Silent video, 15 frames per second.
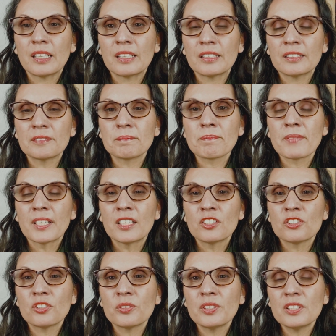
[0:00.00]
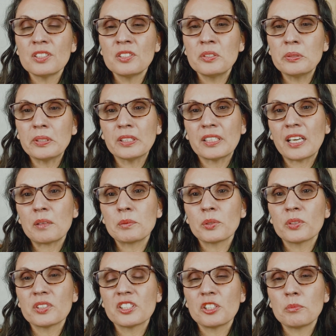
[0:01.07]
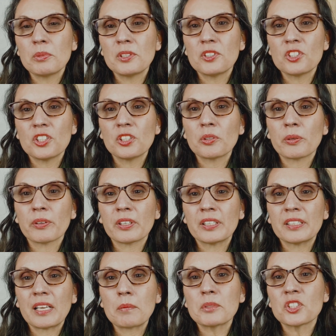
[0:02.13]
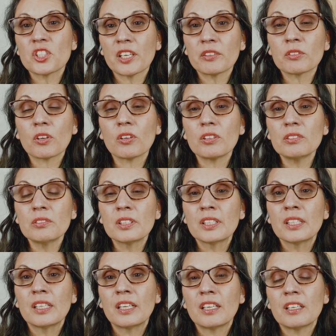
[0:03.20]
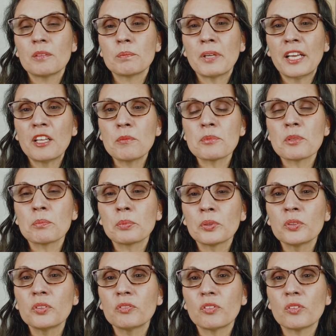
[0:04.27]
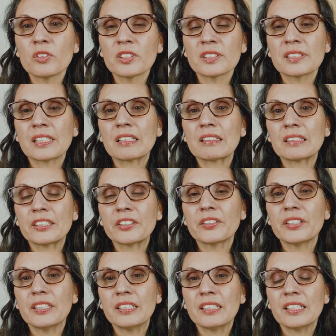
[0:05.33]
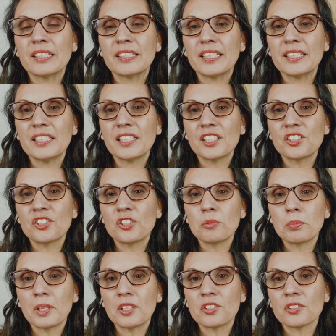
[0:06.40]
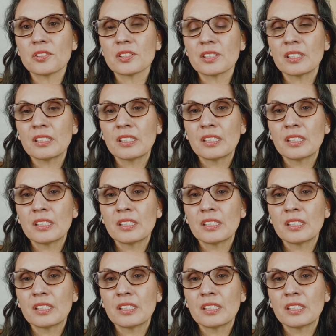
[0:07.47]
Um, so this new cannabinoid CBG or cannabigerol um, helps improve focus and clarity in ADHD patients.